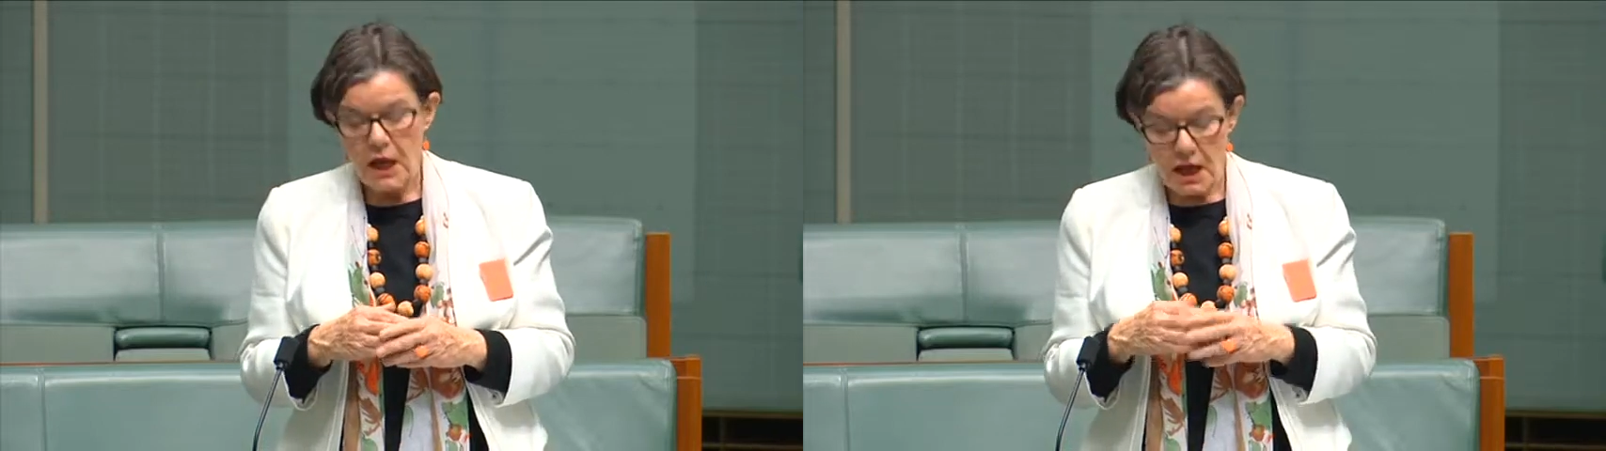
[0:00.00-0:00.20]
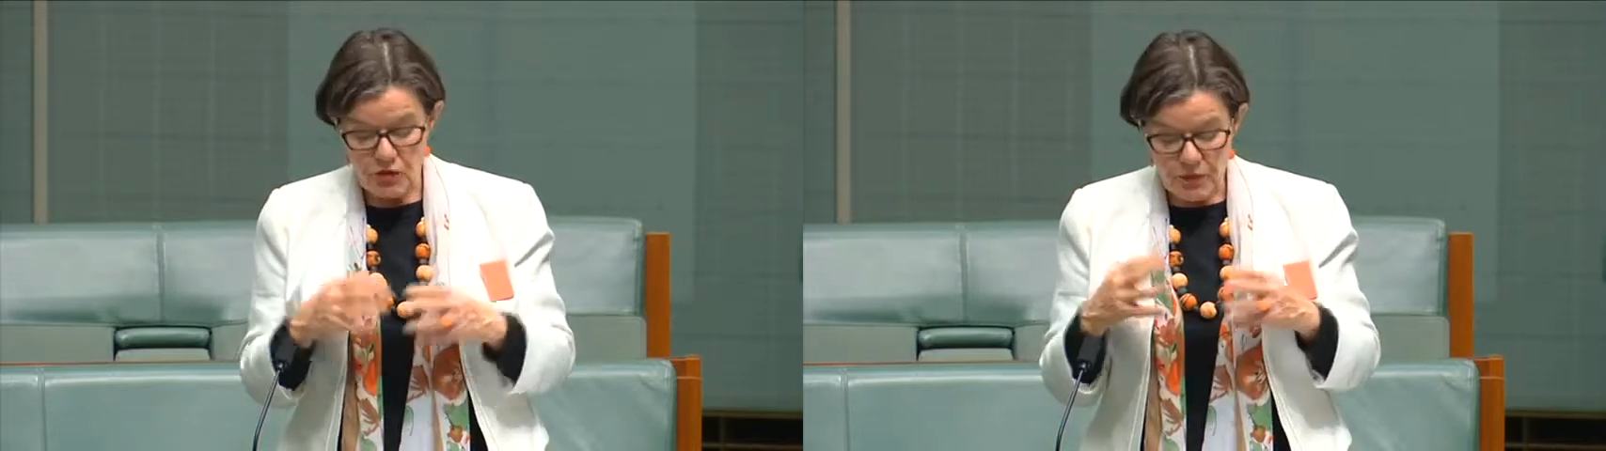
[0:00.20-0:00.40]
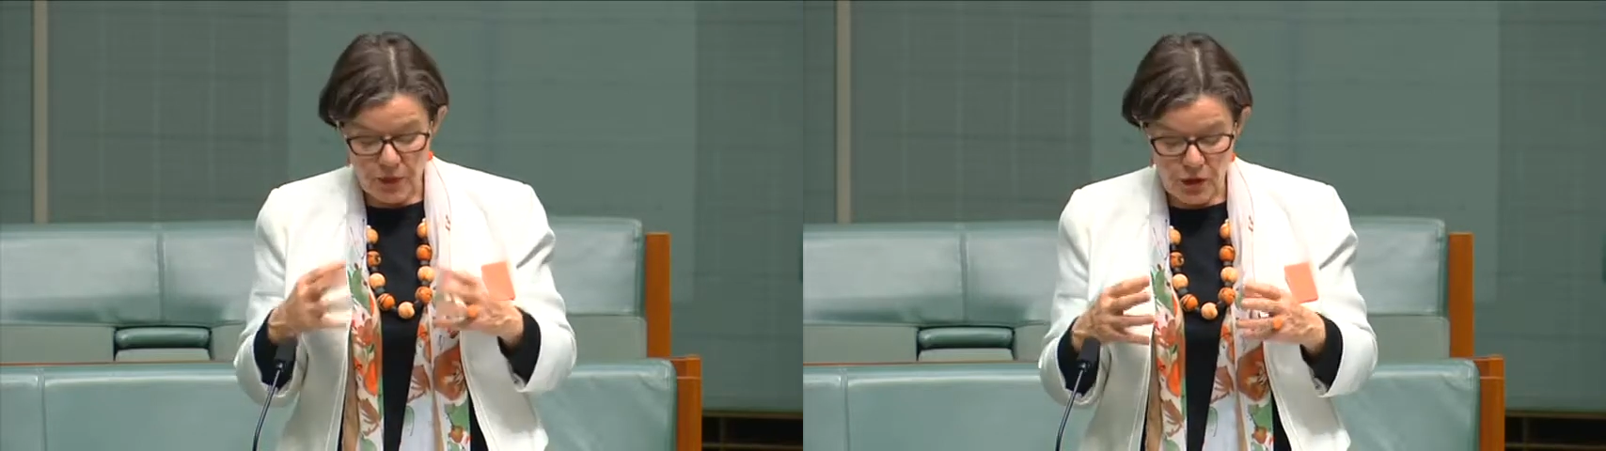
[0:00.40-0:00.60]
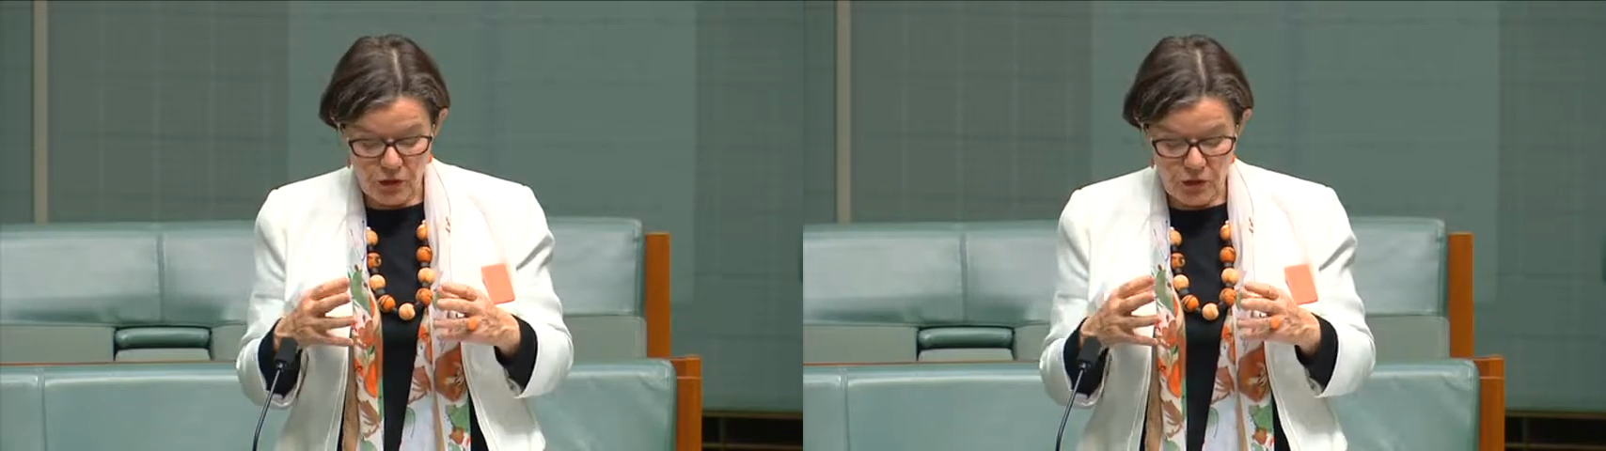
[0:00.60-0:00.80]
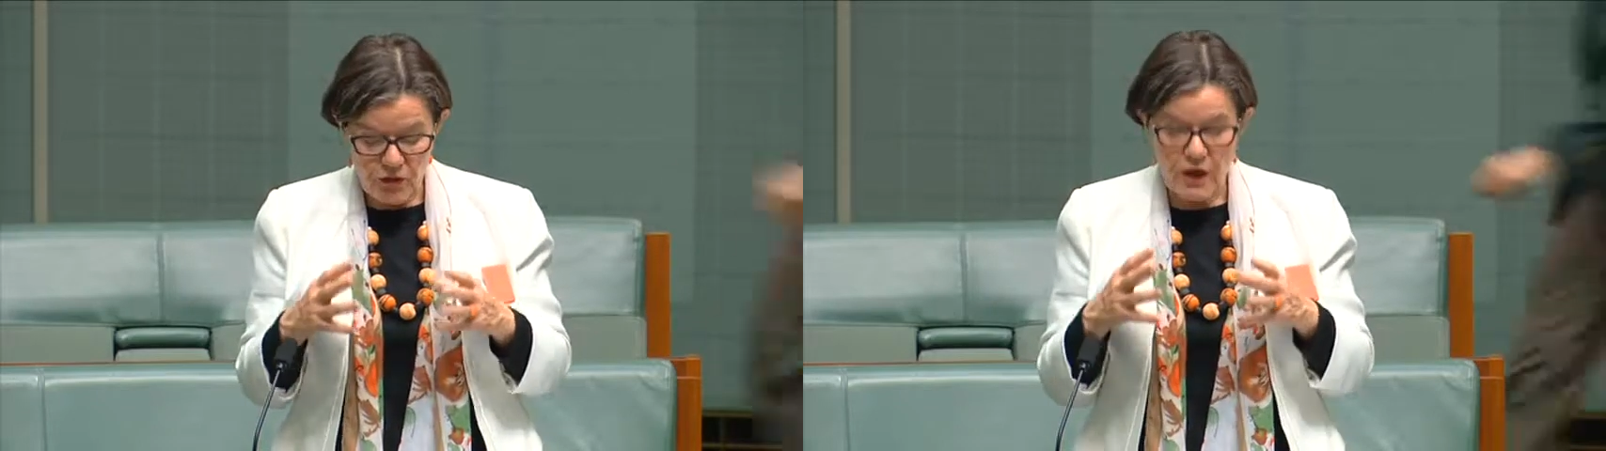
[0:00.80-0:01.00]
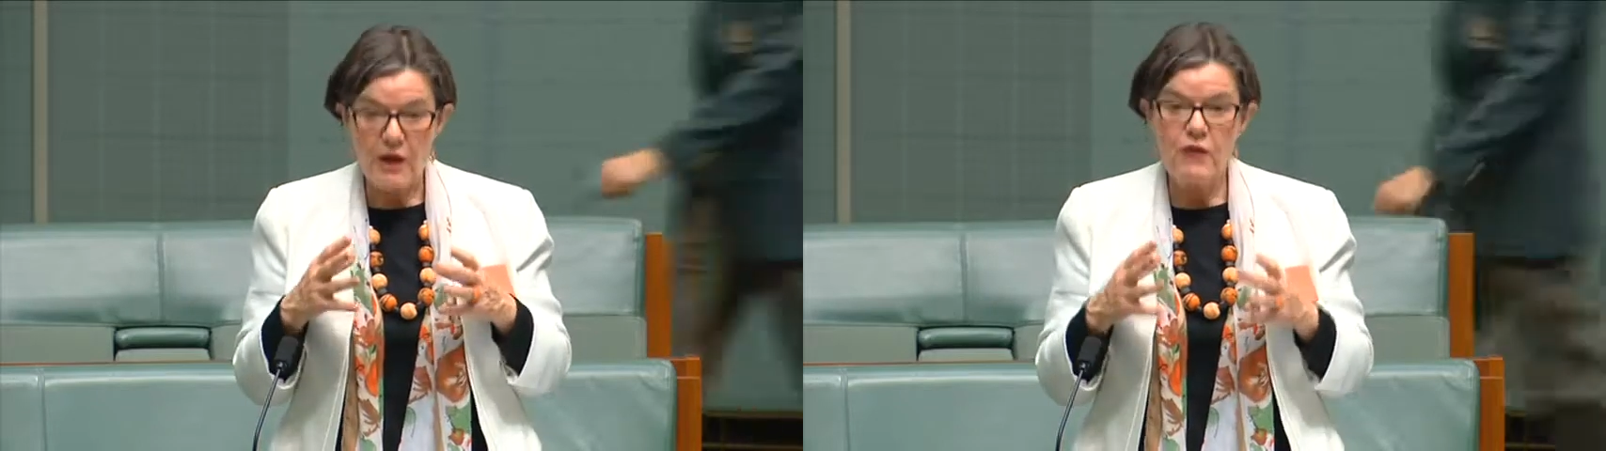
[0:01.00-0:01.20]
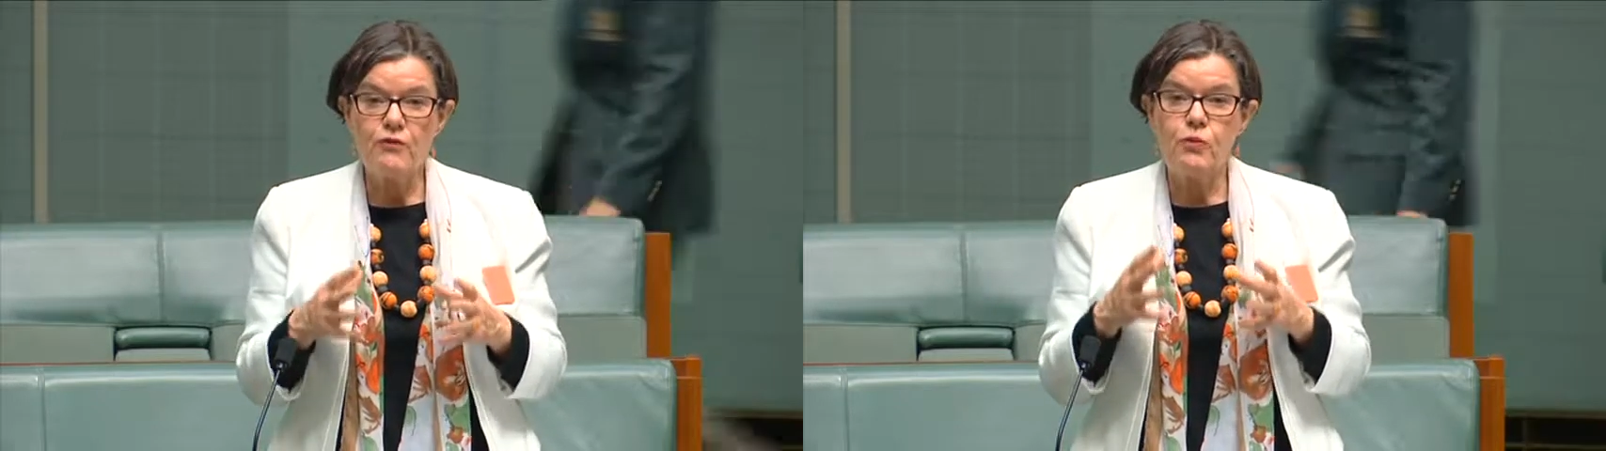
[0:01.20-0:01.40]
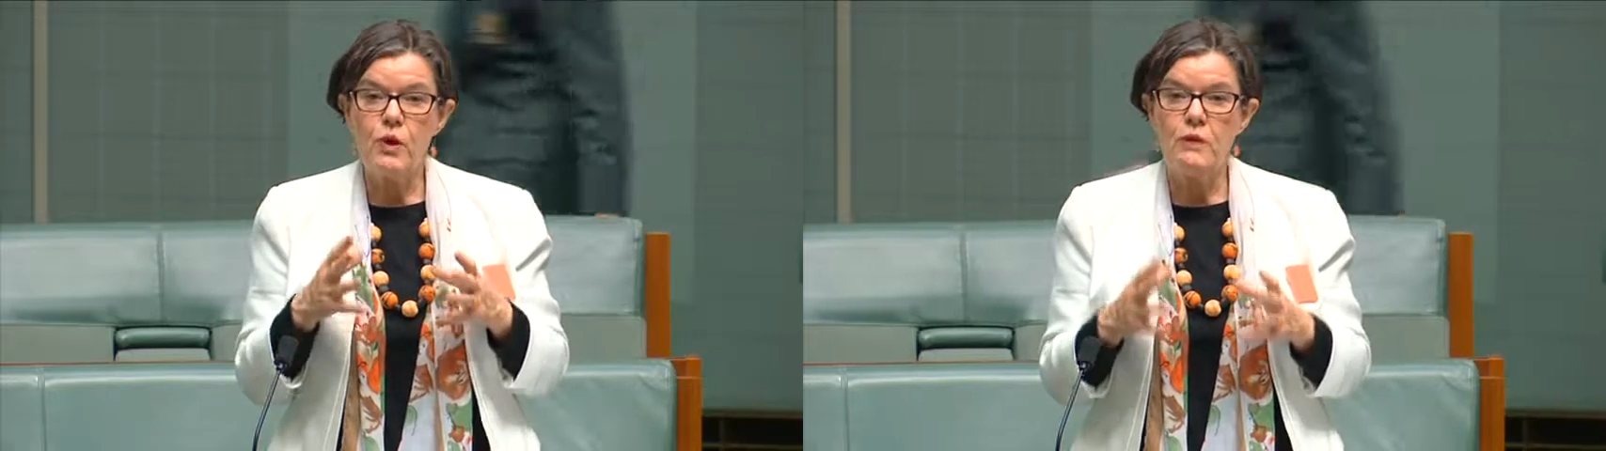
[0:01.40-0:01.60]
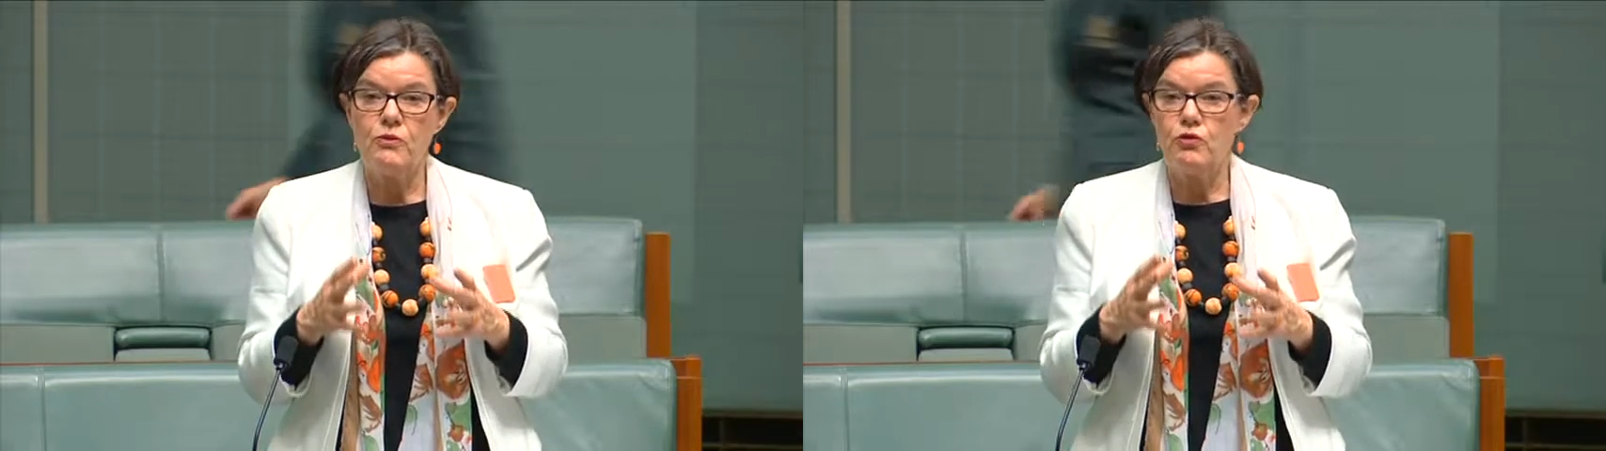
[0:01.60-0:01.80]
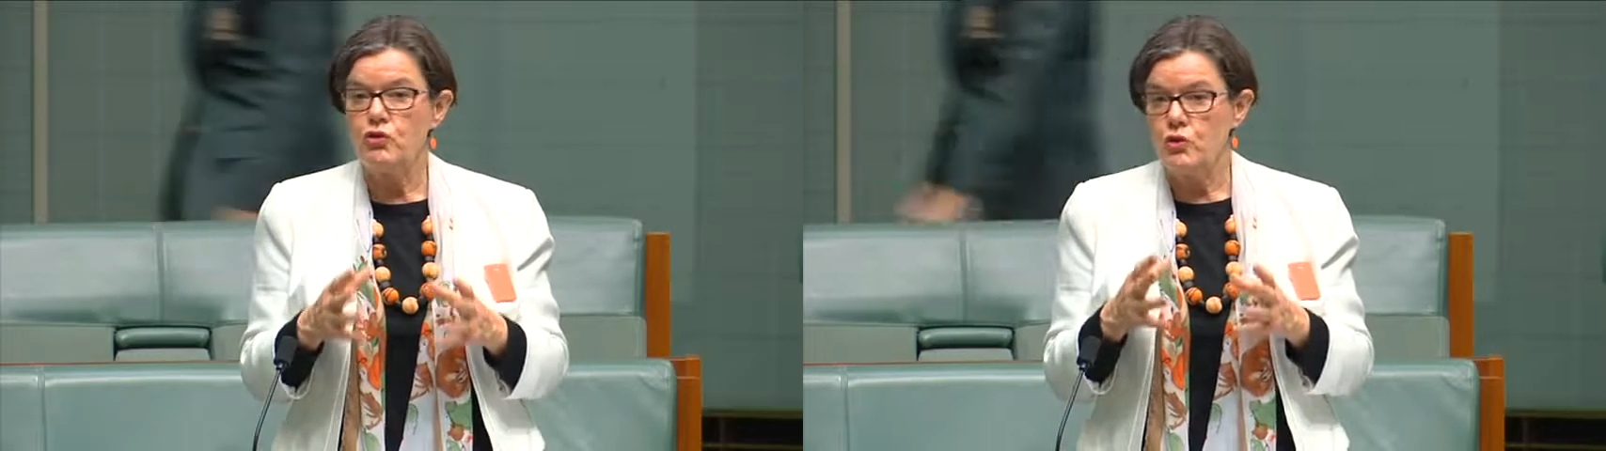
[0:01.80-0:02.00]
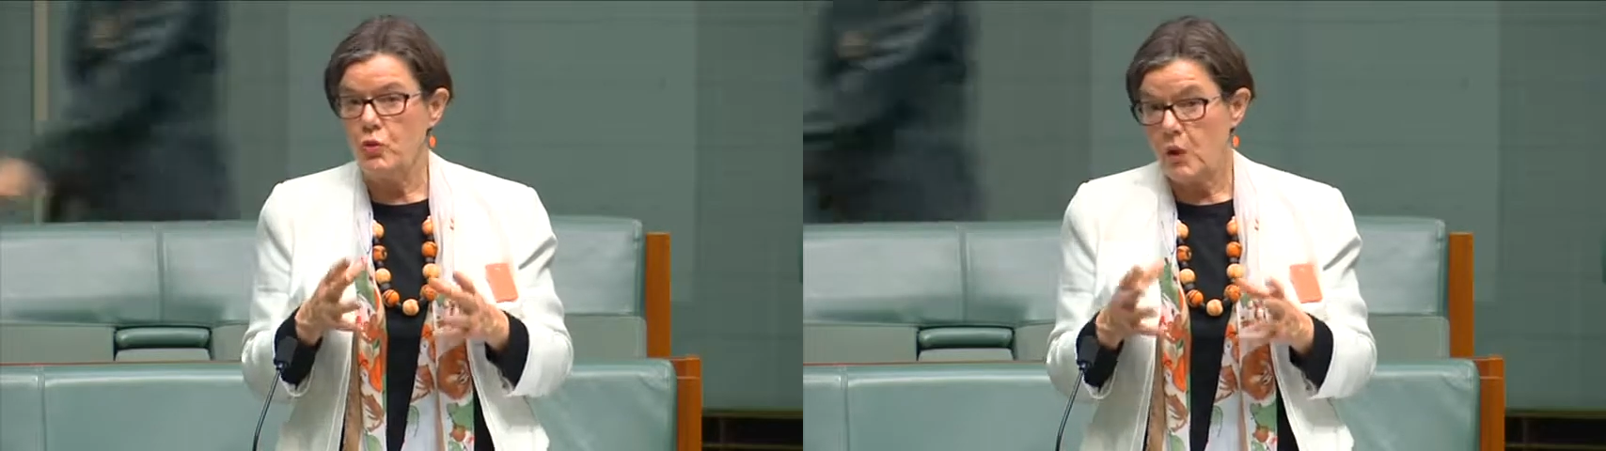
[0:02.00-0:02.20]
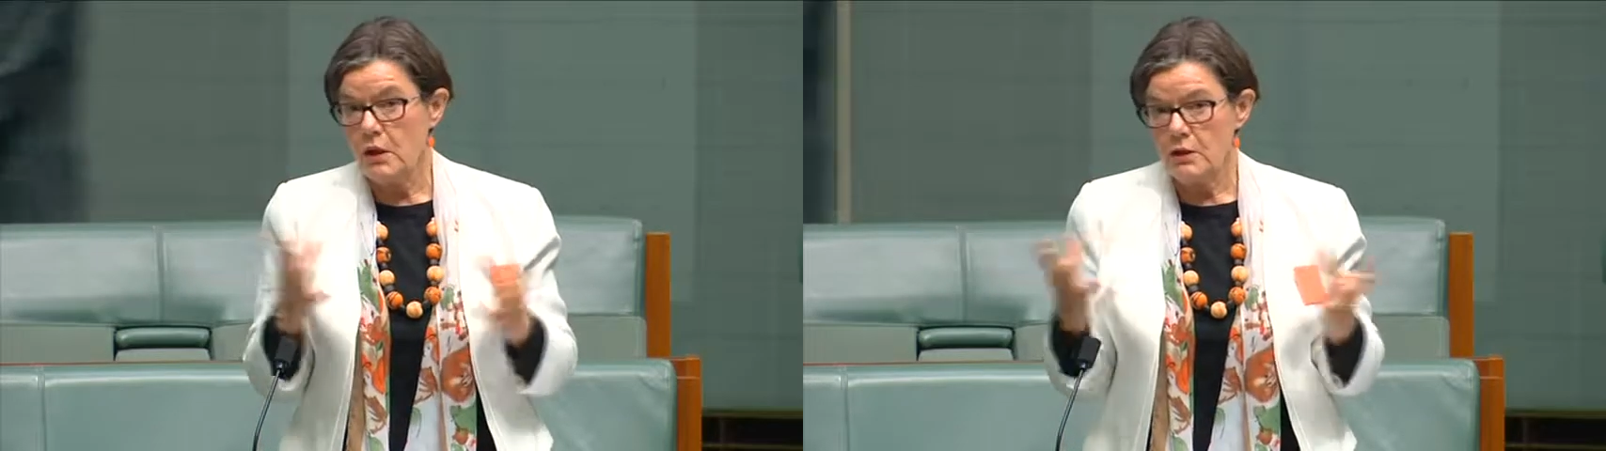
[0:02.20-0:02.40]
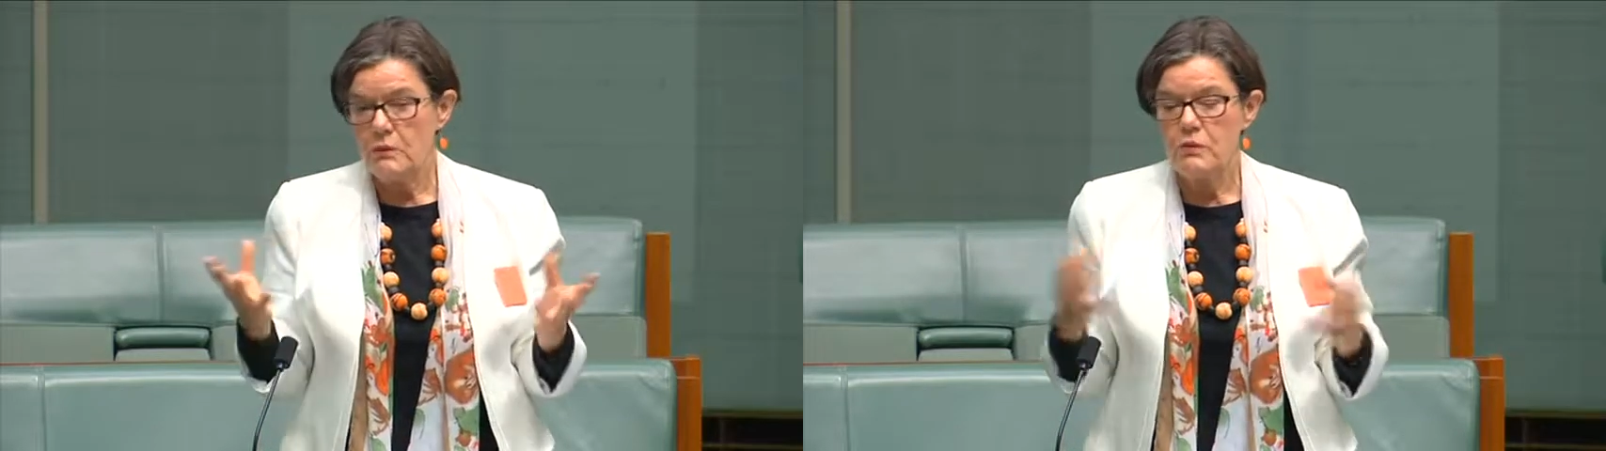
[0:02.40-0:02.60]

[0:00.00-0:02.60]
and it's a process that, if we do well,